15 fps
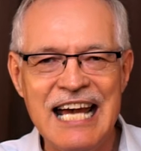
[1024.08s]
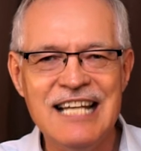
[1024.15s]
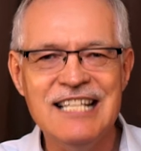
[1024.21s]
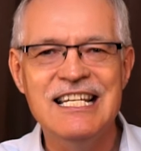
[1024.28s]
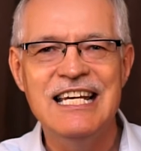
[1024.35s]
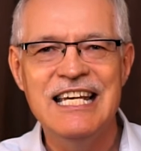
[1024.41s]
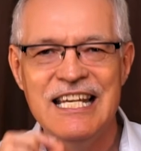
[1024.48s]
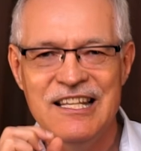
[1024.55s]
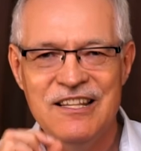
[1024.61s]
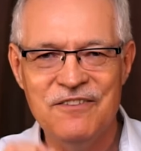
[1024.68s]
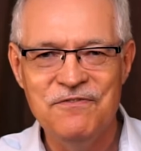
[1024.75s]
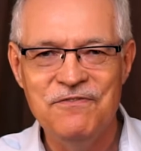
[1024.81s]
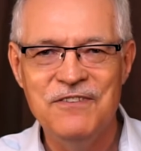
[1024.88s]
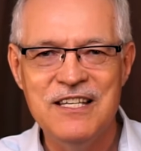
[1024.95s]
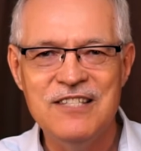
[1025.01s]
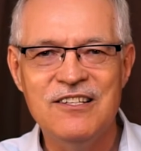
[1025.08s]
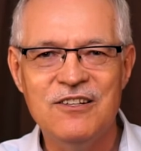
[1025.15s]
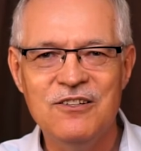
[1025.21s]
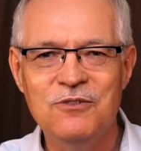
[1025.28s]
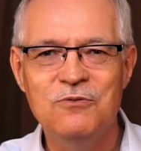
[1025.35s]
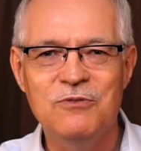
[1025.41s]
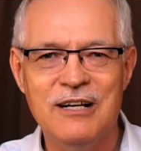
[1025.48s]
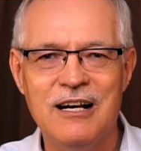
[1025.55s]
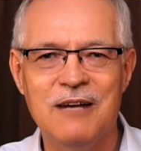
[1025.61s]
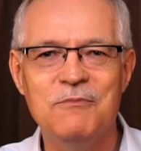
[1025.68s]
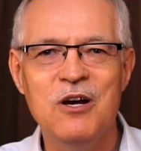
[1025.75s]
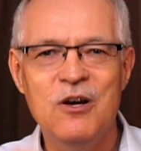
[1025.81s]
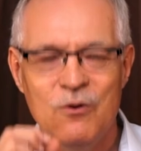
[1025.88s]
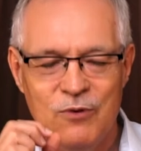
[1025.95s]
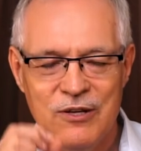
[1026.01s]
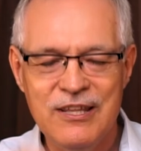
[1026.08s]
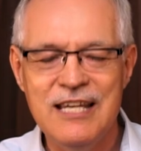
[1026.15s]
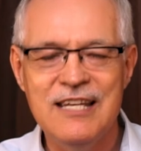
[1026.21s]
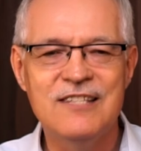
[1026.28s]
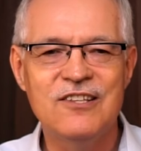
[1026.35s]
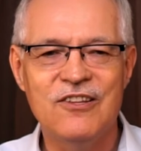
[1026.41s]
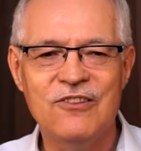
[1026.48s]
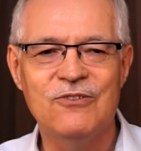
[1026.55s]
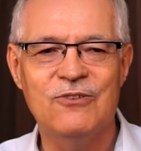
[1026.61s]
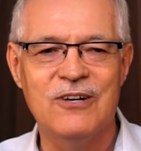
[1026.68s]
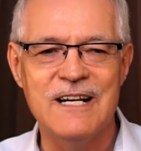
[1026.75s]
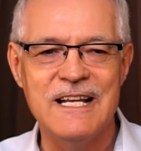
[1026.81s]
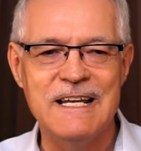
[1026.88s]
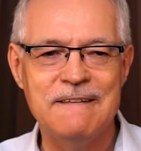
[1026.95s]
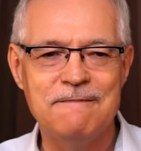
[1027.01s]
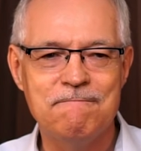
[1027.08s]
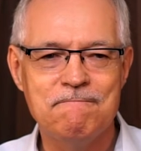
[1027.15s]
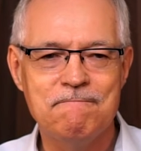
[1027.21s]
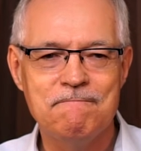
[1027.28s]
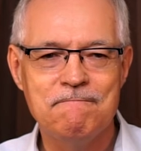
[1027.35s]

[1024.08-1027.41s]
act in the physical realm with his authority.